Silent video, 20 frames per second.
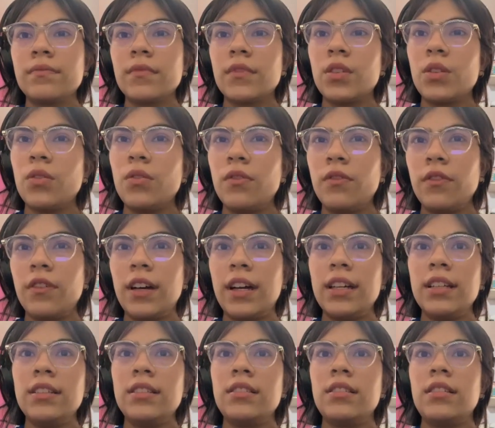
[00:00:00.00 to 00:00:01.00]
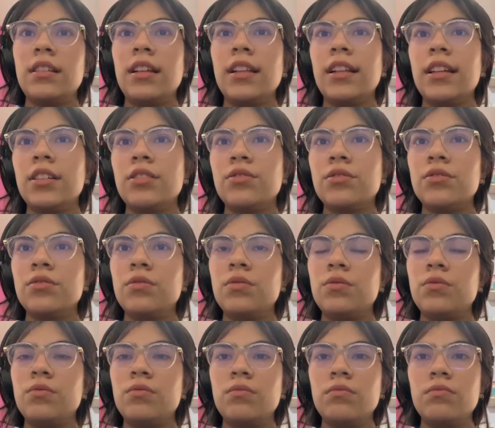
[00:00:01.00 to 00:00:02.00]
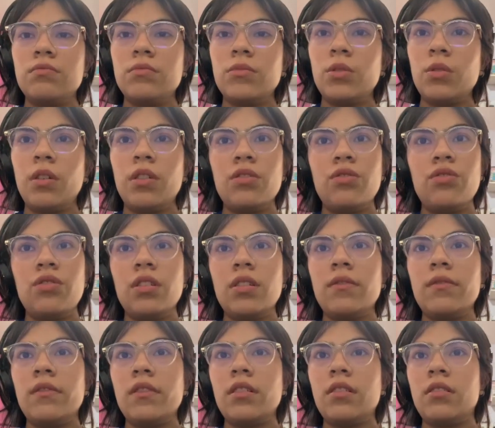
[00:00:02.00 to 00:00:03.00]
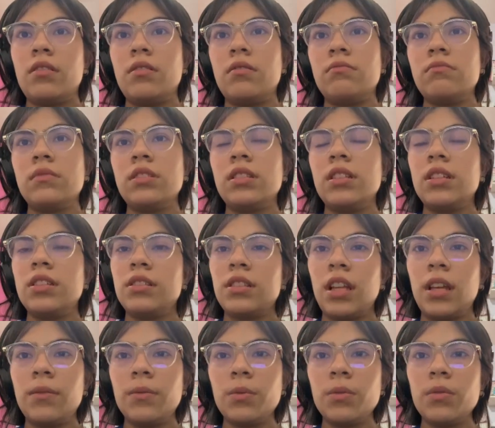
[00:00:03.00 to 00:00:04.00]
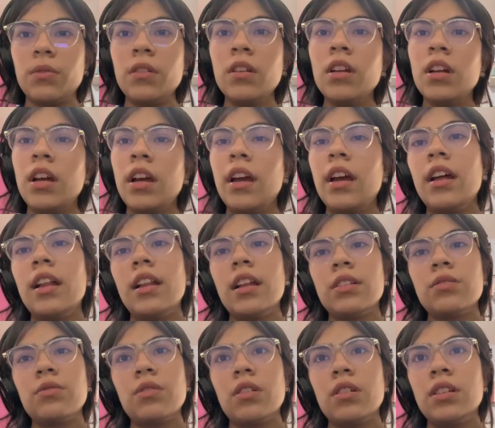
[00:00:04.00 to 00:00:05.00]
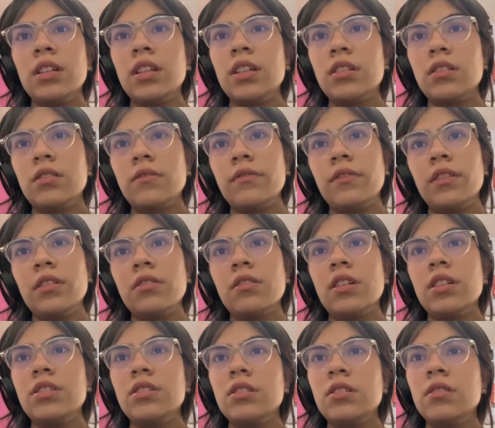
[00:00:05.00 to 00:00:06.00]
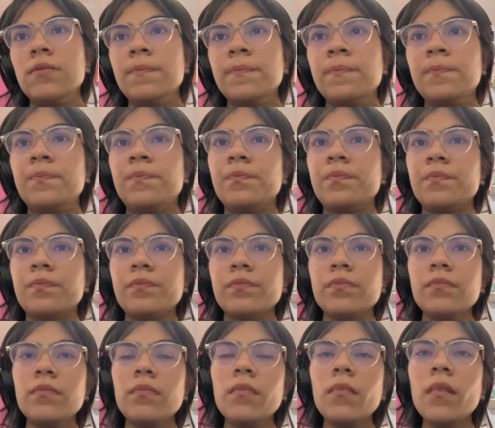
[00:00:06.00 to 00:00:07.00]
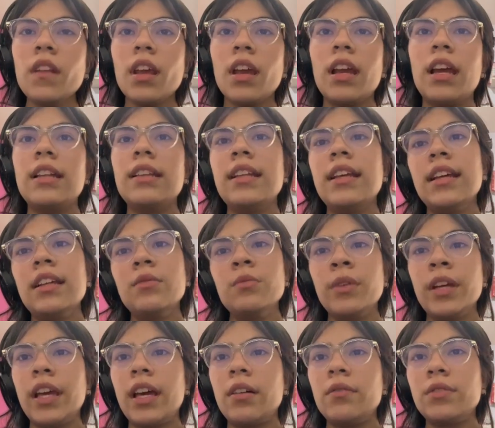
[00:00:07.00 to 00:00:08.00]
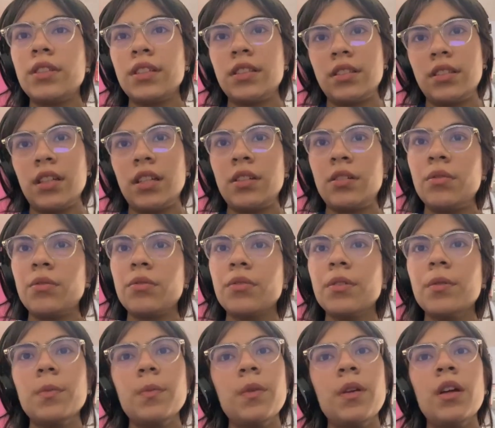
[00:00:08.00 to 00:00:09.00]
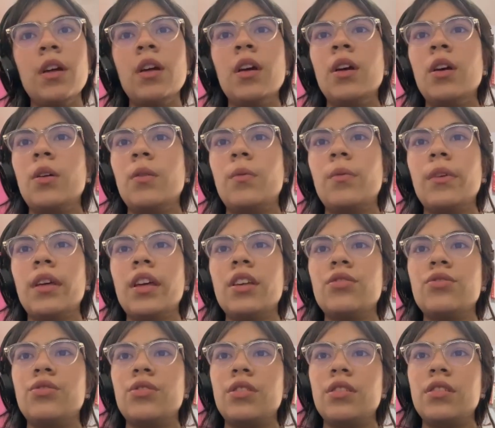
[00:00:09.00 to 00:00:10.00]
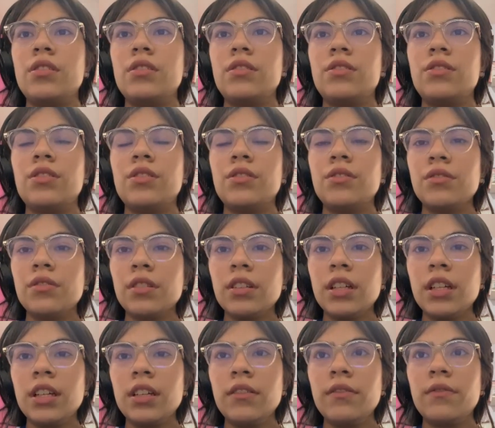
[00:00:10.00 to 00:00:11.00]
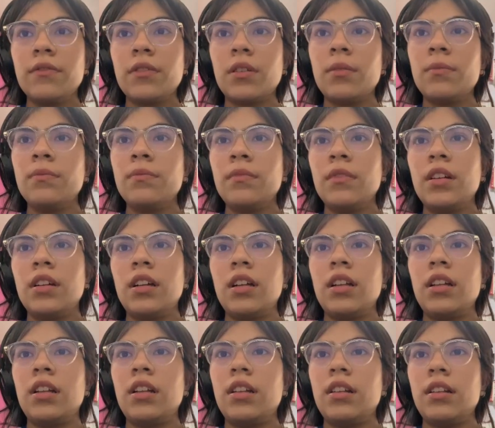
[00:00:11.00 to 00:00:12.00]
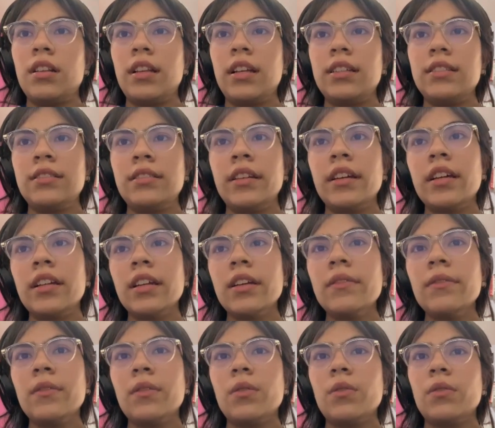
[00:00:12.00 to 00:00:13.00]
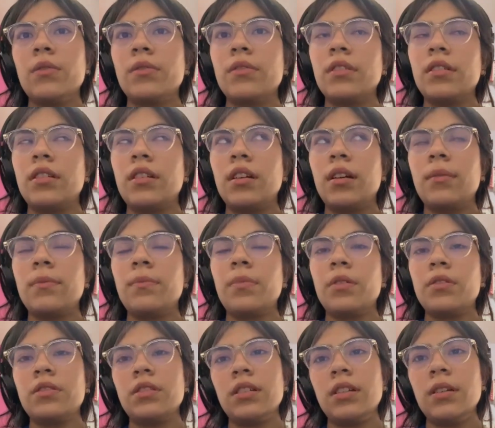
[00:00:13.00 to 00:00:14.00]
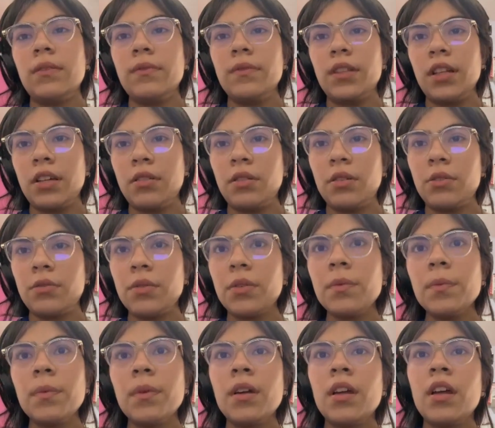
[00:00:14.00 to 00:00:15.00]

to find the electrons to achieve a stable electronic configuration. Then we have the down group, which is generally from a less negative or a positive down group.